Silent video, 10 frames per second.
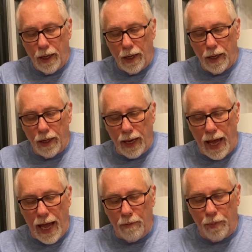a
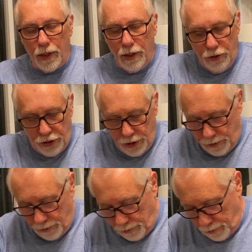light
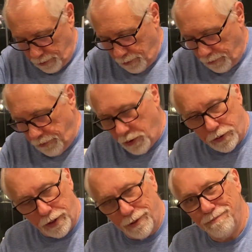pollution
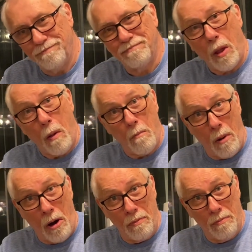filter.
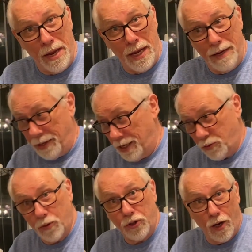Pardon me,
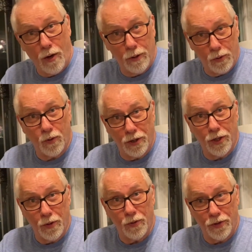that's what you always want to
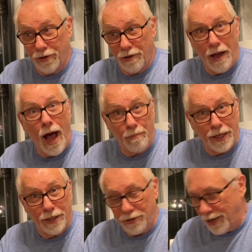do with your
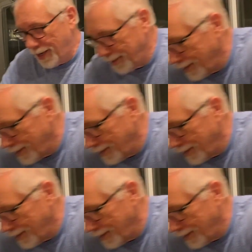optics, right?